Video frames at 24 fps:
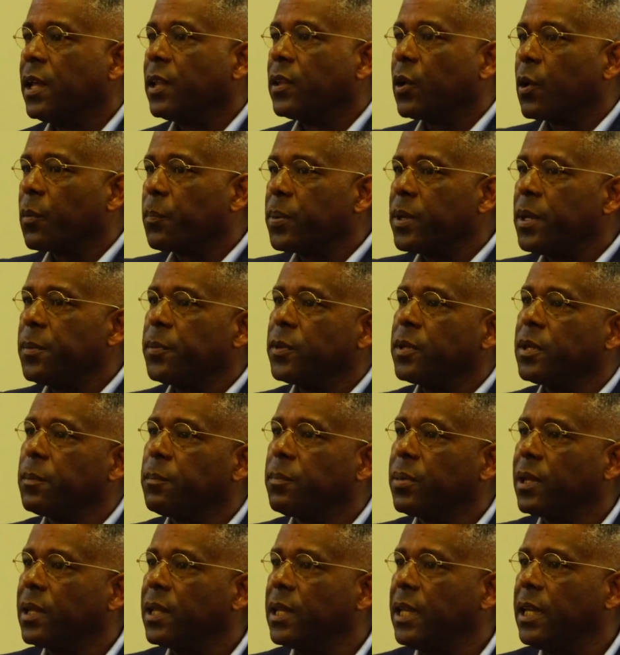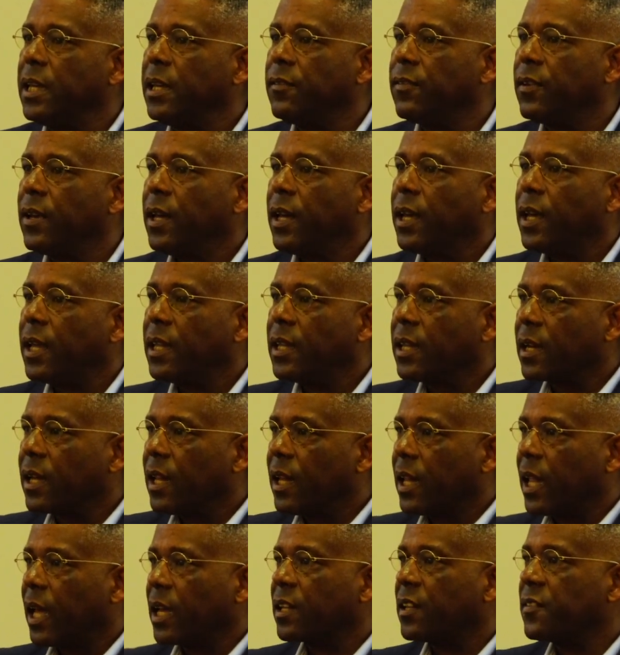There are people that believe in the
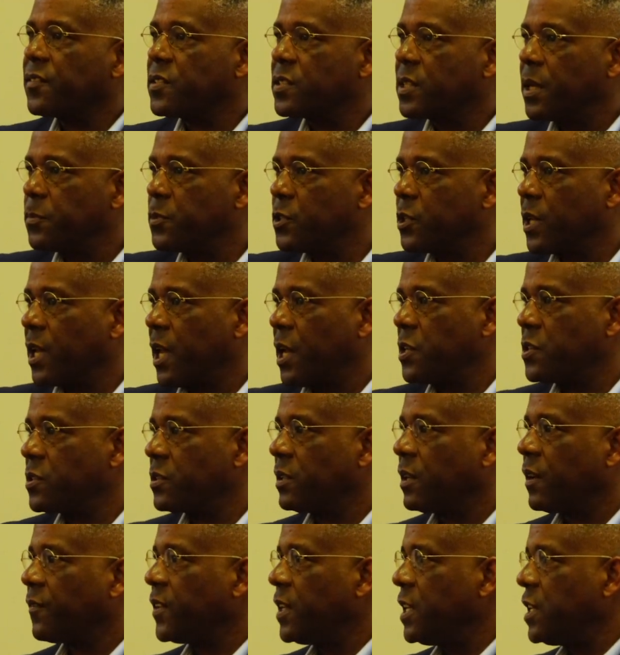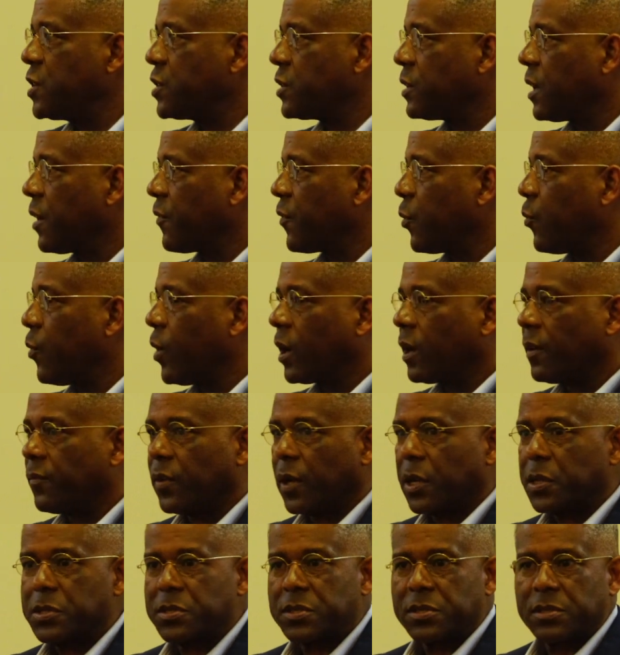collective subjugation of each and every one of
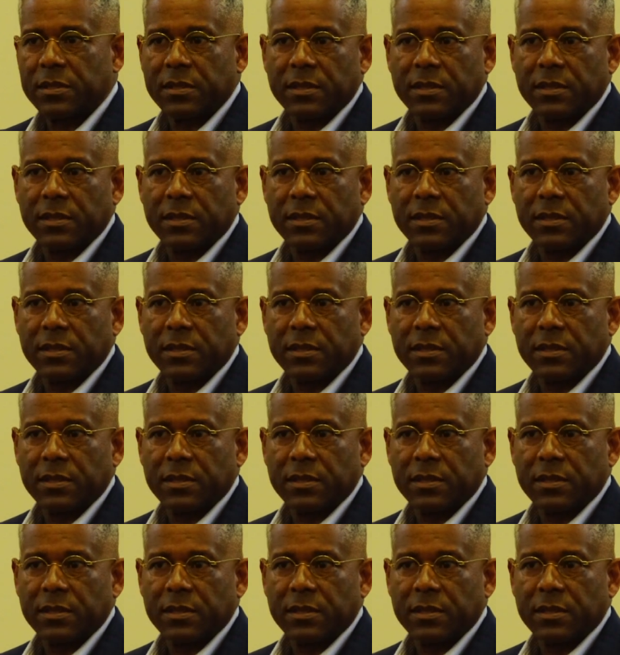us.